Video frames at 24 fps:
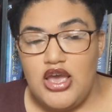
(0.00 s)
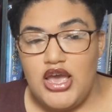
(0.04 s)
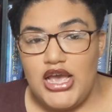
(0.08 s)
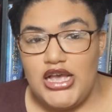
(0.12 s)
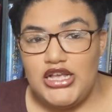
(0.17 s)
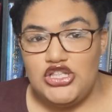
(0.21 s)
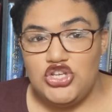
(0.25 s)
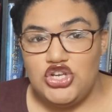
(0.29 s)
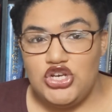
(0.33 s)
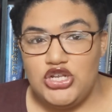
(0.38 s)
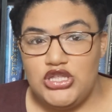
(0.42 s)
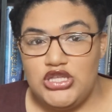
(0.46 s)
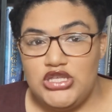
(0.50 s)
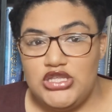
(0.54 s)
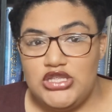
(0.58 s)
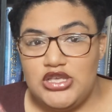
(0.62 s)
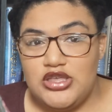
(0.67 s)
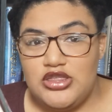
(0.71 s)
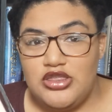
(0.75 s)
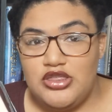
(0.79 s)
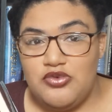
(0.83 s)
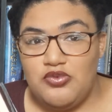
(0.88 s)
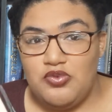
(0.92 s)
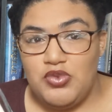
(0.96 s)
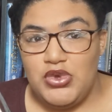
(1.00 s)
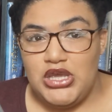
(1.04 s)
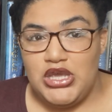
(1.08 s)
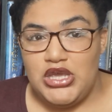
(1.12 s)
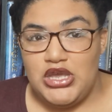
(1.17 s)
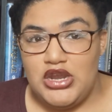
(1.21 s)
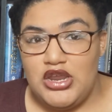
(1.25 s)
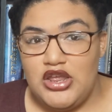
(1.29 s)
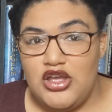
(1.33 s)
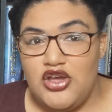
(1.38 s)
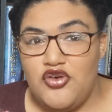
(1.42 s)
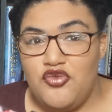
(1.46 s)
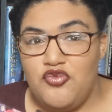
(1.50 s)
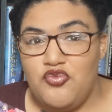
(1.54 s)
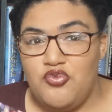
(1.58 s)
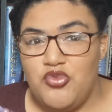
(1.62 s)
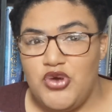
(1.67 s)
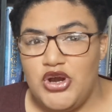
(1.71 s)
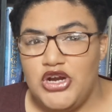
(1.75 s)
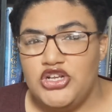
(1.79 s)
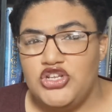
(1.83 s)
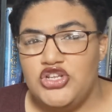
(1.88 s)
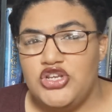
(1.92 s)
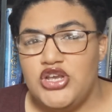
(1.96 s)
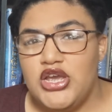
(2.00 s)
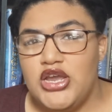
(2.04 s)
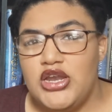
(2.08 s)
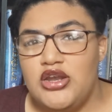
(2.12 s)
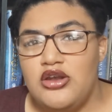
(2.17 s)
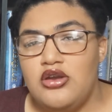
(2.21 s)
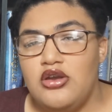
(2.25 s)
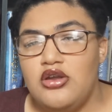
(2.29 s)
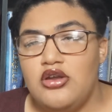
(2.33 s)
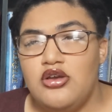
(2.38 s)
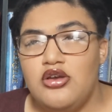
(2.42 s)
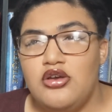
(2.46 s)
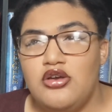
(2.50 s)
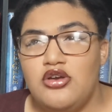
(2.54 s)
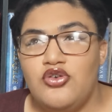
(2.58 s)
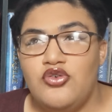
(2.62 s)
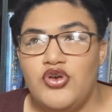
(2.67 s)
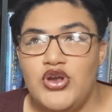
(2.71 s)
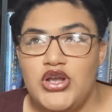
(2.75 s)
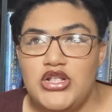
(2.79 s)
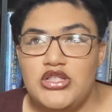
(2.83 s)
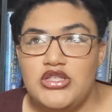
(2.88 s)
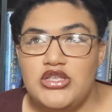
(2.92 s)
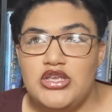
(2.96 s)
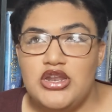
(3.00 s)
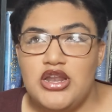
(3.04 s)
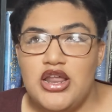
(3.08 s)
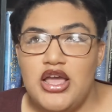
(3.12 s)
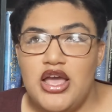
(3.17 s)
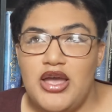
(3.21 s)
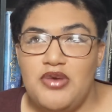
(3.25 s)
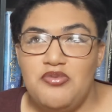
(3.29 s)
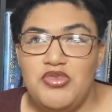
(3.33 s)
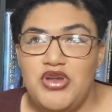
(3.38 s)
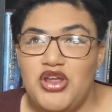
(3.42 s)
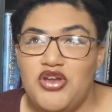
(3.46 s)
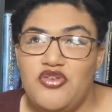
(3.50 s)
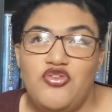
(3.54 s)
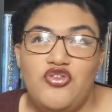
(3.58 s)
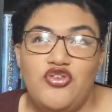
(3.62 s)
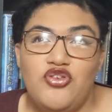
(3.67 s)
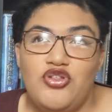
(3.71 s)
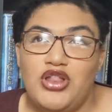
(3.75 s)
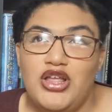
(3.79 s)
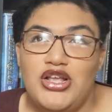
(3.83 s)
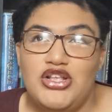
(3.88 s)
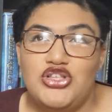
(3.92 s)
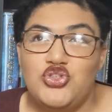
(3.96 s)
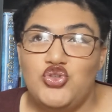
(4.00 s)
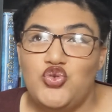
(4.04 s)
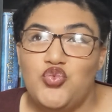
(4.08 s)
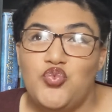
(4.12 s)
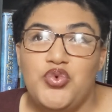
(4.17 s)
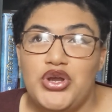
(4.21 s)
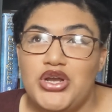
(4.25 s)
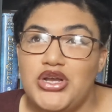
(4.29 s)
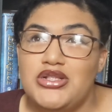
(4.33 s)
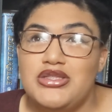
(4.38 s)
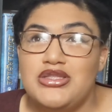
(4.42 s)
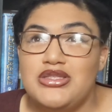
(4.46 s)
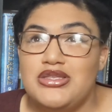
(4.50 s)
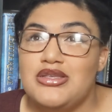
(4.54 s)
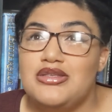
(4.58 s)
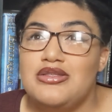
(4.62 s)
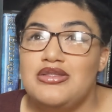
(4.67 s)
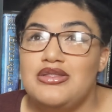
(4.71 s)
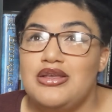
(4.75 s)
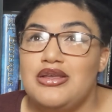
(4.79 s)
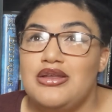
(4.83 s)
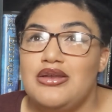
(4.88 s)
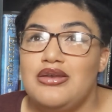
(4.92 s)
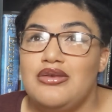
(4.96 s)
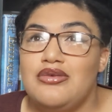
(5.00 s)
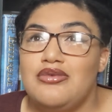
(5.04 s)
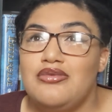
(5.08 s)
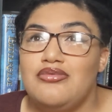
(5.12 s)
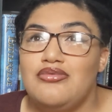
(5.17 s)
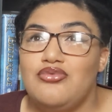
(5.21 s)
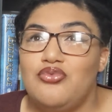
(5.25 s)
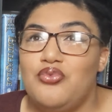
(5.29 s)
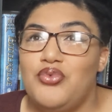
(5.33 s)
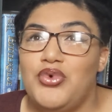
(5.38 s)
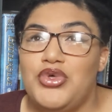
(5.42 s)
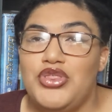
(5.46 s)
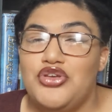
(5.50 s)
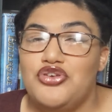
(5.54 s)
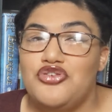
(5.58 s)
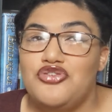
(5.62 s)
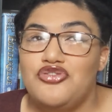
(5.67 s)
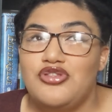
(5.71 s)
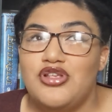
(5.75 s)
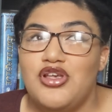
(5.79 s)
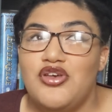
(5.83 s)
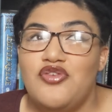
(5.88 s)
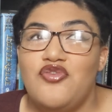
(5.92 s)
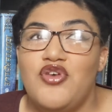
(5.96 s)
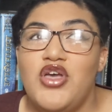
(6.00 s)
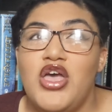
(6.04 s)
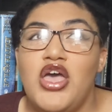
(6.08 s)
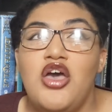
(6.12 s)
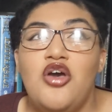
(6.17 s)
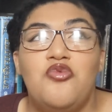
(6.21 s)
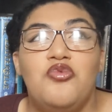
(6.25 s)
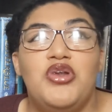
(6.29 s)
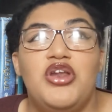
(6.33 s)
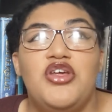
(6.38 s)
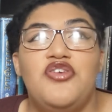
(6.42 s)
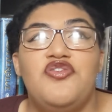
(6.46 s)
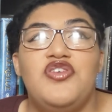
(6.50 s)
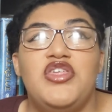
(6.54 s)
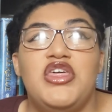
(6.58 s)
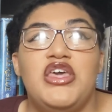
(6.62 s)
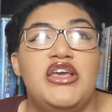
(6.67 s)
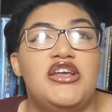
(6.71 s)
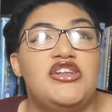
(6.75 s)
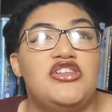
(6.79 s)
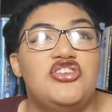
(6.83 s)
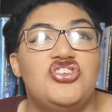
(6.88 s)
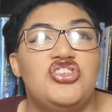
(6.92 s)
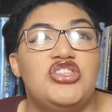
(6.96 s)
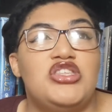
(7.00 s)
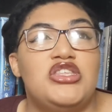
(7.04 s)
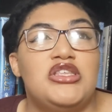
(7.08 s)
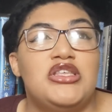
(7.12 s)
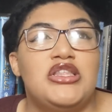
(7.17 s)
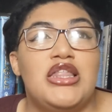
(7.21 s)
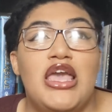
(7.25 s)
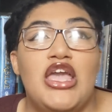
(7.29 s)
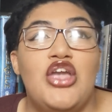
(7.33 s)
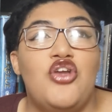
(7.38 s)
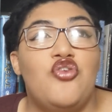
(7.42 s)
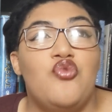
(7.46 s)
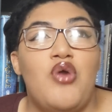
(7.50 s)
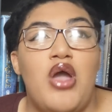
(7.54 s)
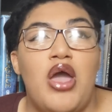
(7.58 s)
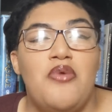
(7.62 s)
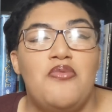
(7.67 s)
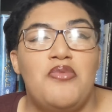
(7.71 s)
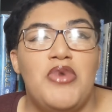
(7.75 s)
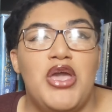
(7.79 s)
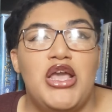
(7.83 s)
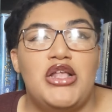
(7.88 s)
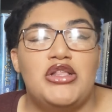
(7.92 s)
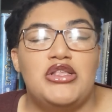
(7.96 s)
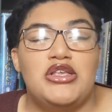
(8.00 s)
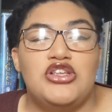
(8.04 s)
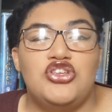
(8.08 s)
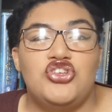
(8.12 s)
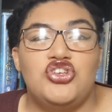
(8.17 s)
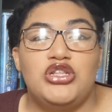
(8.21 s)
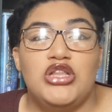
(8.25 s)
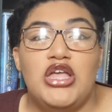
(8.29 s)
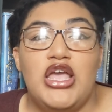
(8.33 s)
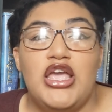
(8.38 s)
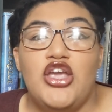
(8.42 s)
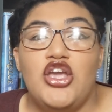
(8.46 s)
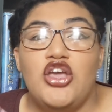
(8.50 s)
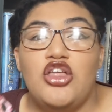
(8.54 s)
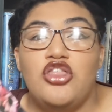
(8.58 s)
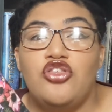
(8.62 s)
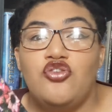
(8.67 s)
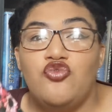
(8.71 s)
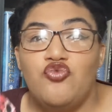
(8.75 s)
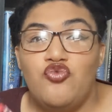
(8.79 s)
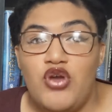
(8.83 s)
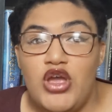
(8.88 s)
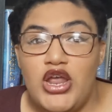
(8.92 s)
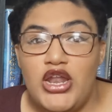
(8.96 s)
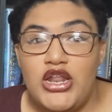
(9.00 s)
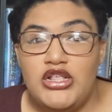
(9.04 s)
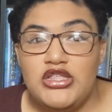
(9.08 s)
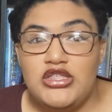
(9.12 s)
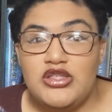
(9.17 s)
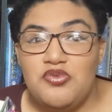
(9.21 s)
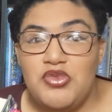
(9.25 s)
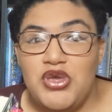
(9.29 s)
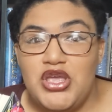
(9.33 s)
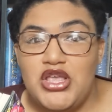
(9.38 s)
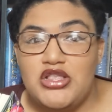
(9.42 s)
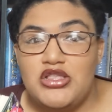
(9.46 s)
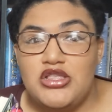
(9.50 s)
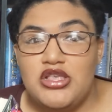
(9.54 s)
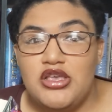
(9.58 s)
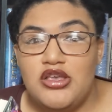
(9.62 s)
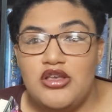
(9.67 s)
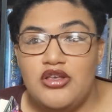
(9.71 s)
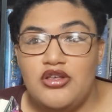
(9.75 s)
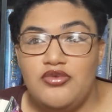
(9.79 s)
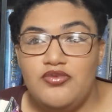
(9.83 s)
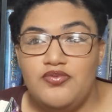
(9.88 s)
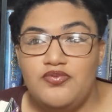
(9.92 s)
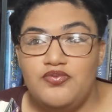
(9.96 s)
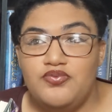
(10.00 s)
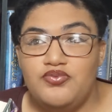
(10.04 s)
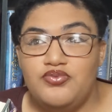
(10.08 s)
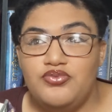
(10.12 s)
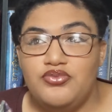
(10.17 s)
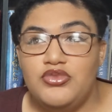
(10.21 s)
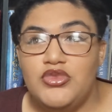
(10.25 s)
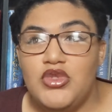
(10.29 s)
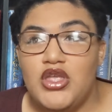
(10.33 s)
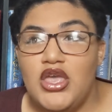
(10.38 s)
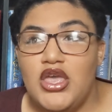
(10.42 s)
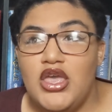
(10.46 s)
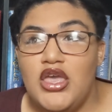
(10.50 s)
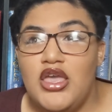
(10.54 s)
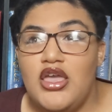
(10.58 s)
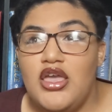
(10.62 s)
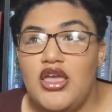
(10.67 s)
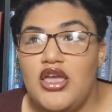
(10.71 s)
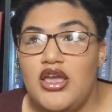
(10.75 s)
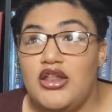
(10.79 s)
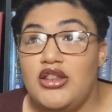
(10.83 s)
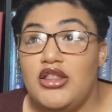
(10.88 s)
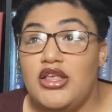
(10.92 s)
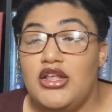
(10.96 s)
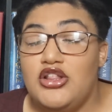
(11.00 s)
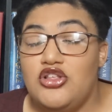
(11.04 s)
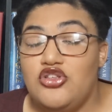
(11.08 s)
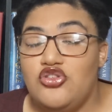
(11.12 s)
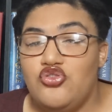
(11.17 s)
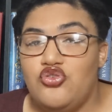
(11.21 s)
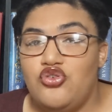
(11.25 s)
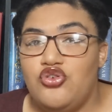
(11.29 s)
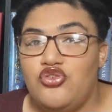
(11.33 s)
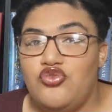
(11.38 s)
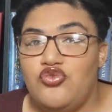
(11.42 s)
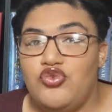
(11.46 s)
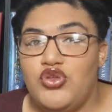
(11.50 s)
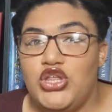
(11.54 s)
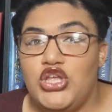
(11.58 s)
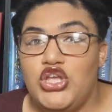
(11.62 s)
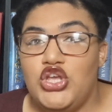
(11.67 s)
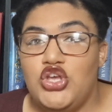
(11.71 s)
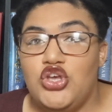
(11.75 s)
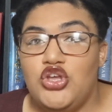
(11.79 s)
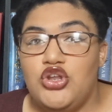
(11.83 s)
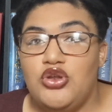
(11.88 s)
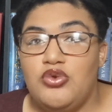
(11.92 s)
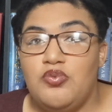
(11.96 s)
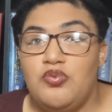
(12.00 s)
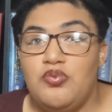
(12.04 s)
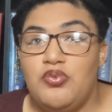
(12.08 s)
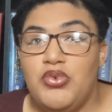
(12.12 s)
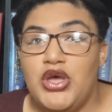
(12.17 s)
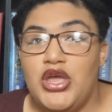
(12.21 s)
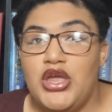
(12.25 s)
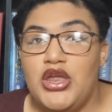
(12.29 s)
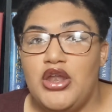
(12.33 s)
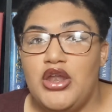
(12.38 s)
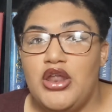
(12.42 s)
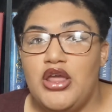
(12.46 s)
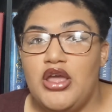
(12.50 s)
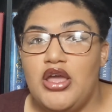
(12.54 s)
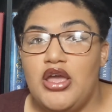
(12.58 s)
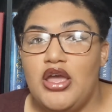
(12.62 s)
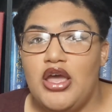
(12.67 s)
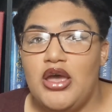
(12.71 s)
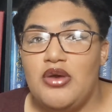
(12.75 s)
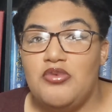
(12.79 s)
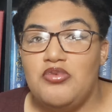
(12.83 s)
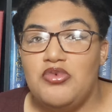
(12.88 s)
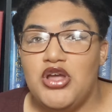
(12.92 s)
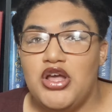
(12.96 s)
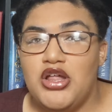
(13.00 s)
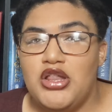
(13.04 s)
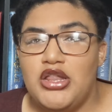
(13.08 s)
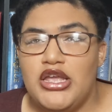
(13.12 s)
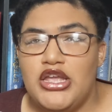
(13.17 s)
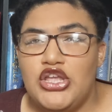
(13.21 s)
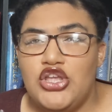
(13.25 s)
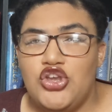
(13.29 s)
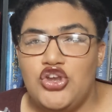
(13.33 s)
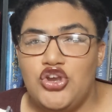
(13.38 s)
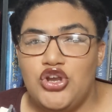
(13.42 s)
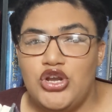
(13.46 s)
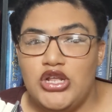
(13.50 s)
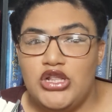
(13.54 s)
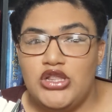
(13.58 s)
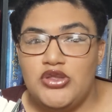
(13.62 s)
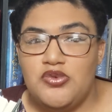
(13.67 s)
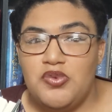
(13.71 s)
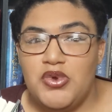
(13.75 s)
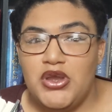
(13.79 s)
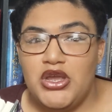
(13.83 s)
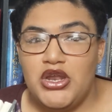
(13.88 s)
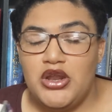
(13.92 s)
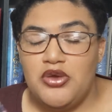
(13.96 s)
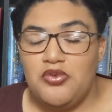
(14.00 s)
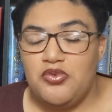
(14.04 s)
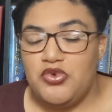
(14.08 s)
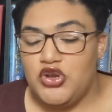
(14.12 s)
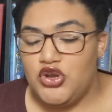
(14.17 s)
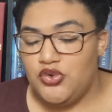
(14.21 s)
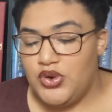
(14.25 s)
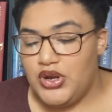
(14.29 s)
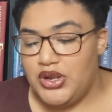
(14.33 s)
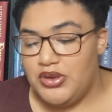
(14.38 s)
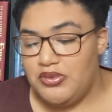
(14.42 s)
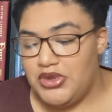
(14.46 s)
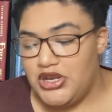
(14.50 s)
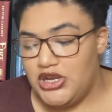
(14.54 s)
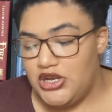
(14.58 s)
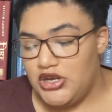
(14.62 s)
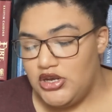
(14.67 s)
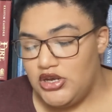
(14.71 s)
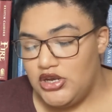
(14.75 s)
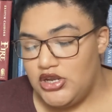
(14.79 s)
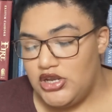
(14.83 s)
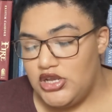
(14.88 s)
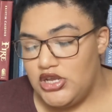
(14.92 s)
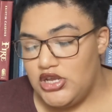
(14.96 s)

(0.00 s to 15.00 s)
I started this in the beginning of March, and granted, I'm never like super consistent with her stuff, but I feel like it just doesn't like grab my attention. Like the writing's amazing and like the story's really good, but I'm not like yearning to pick it up, you know what I mean?